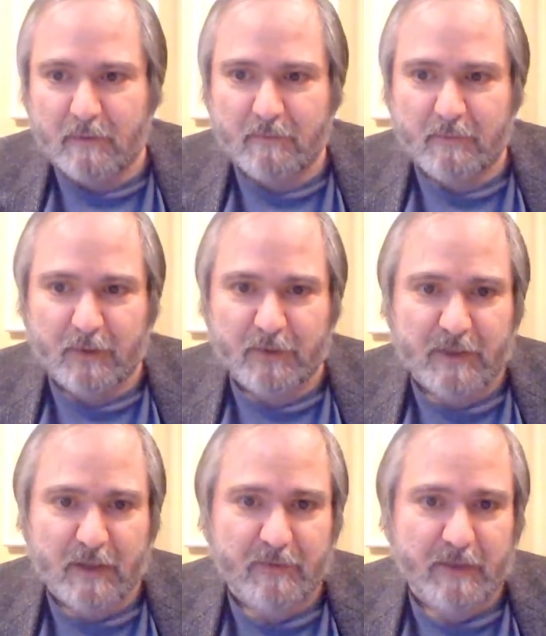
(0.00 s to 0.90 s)
another
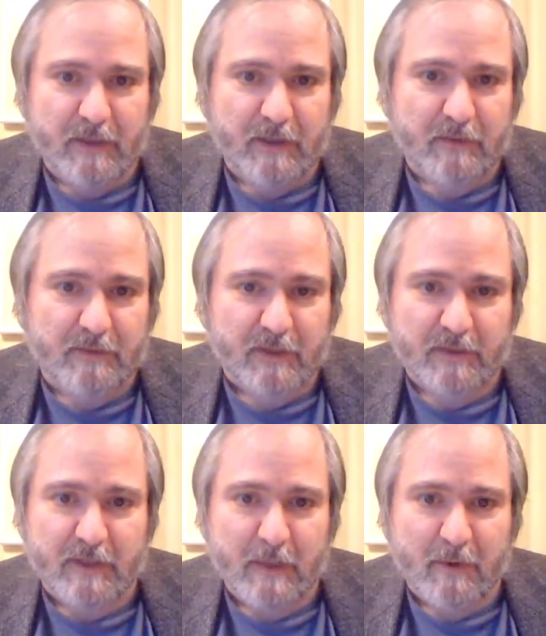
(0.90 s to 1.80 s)
70 years, things
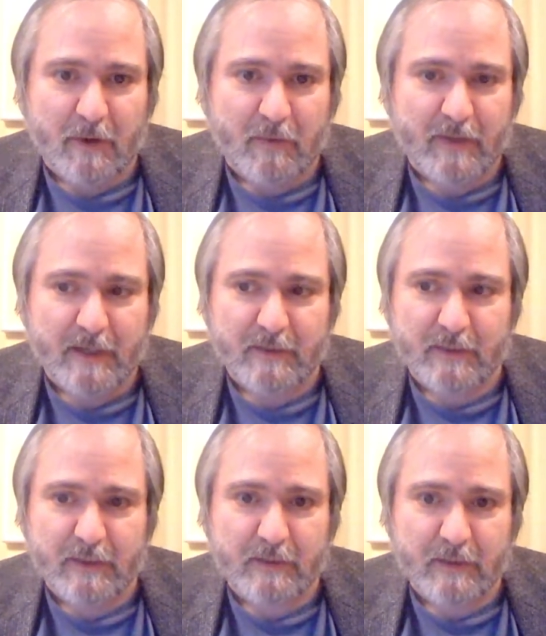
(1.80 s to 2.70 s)
keep going as
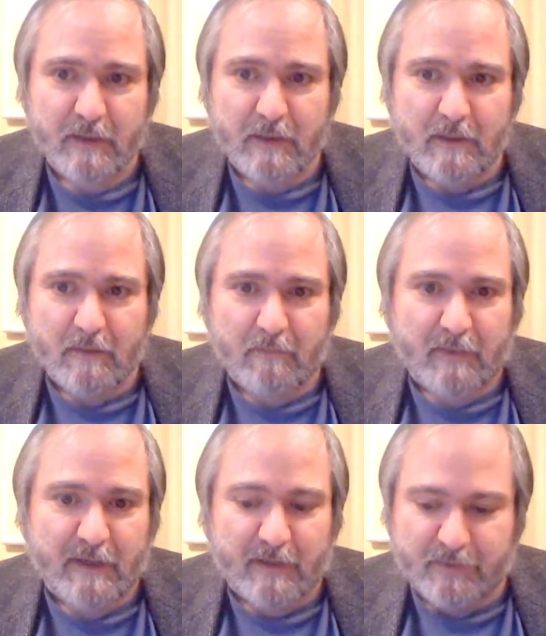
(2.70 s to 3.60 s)
is. It
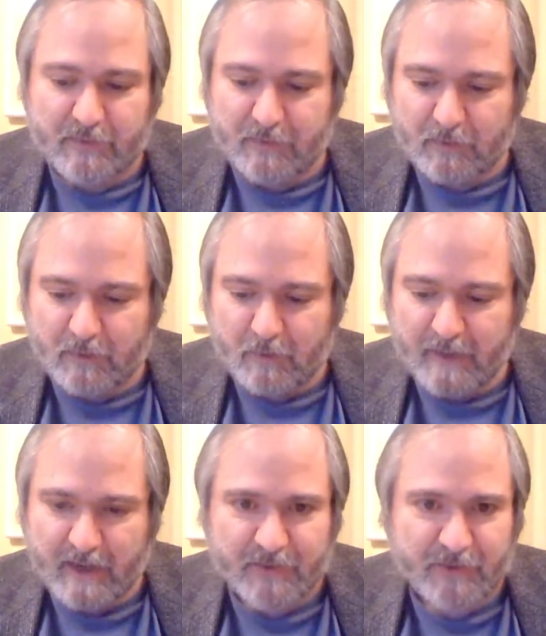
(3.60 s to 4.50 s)
might not just only go
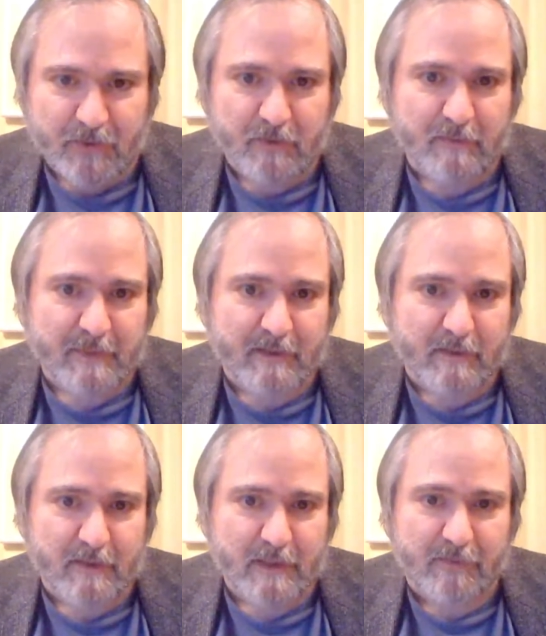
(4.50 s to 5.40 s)
past two, it might
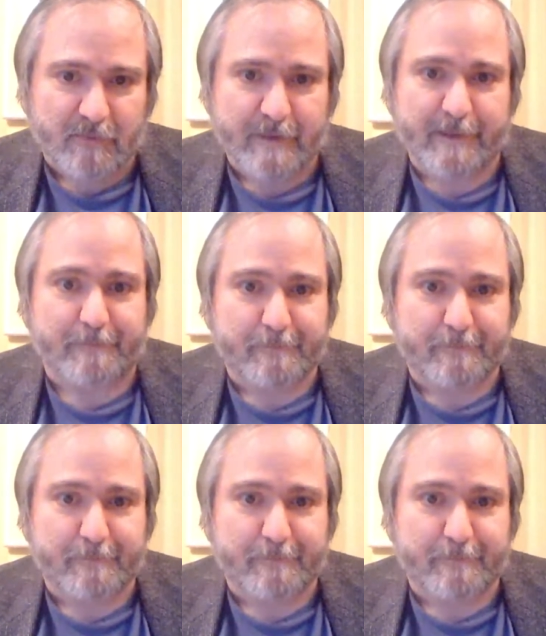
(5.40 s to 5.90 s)
go hit three.